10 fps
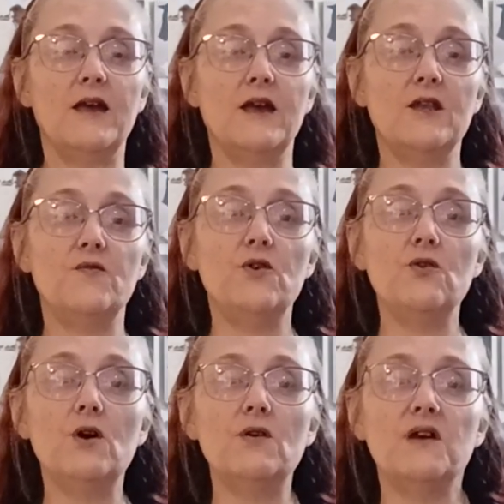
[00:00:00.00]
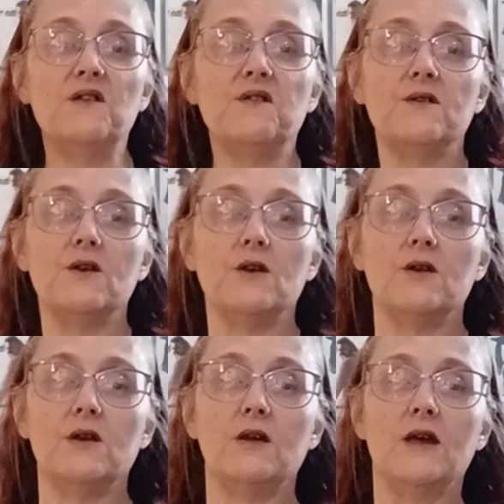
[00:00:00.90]
And if you notice,
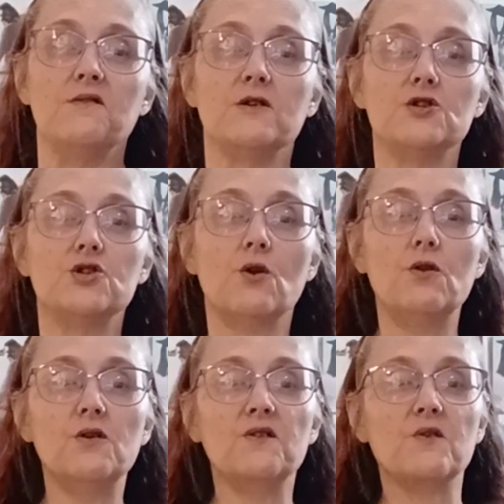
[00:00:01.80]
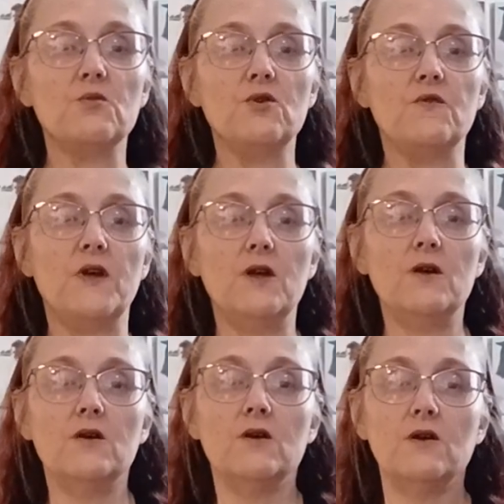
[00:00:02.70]
as your shoulders are
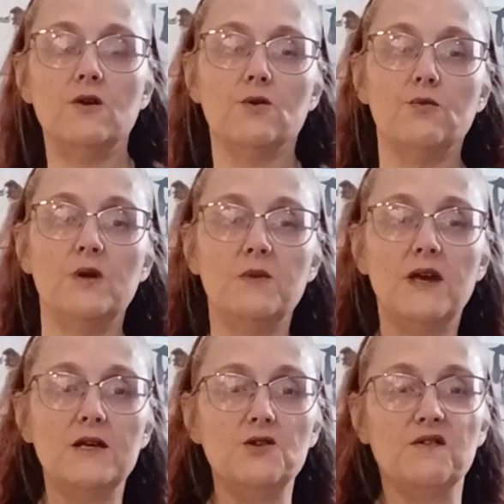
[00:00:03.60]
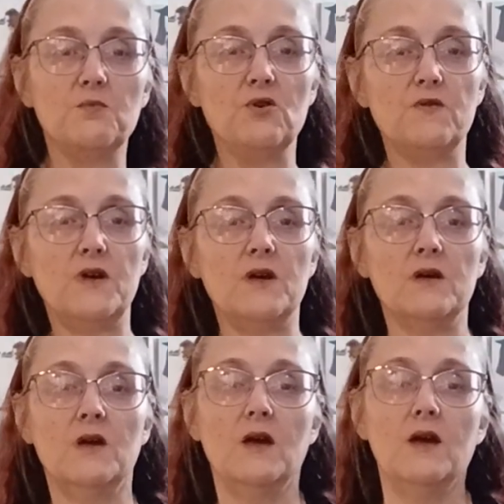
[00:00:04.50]
moving, your rib cage is moving.
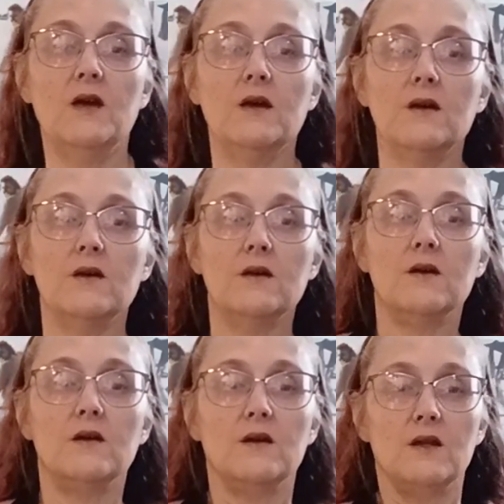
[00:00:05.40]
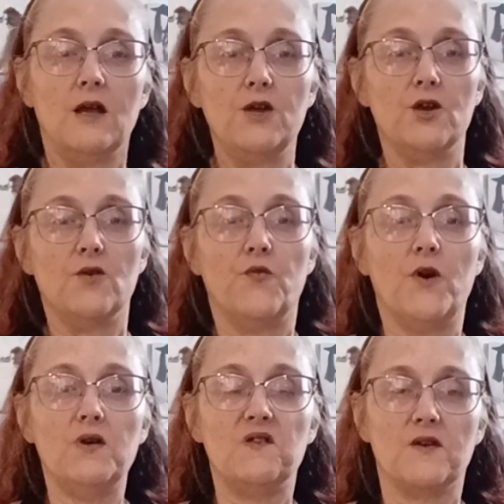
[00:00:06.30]
Now you're going to
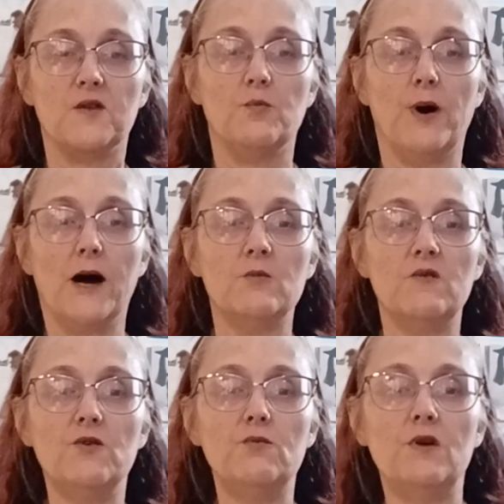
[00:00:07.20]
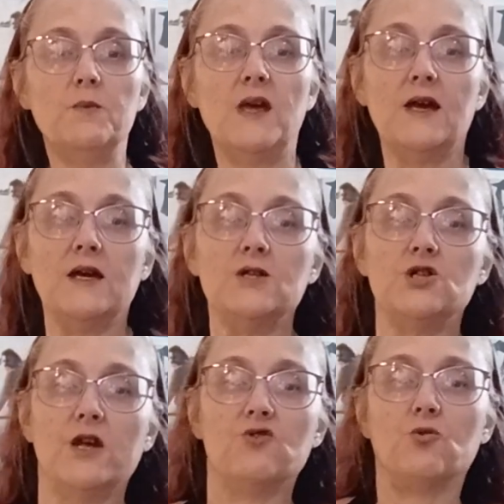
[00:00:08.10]
focus on the bottom of your rib
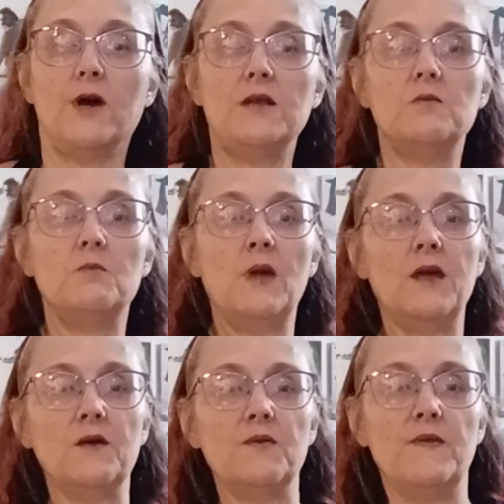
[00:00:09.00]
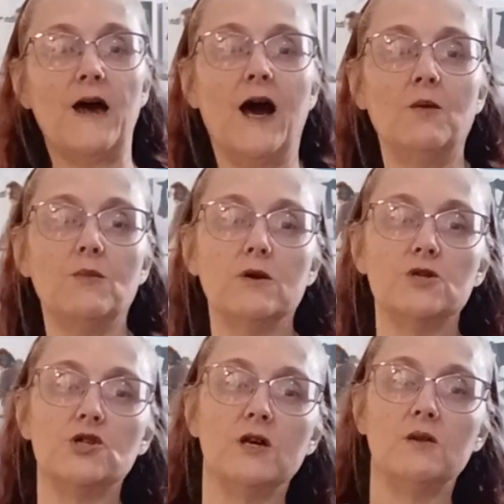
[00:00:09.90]
cage and trying to make that
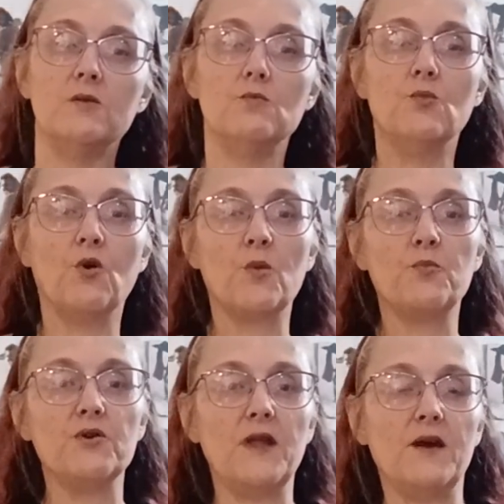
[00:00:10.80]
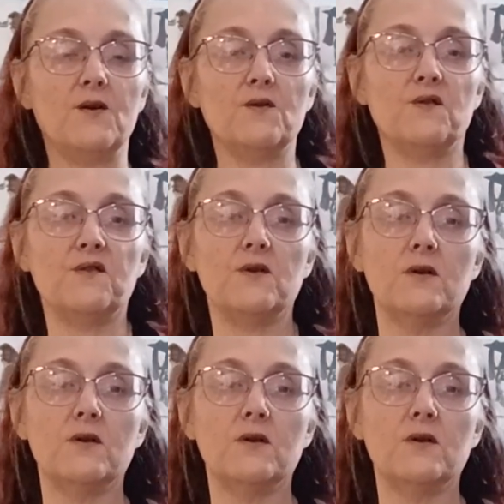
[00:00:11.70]
motion more pronounced.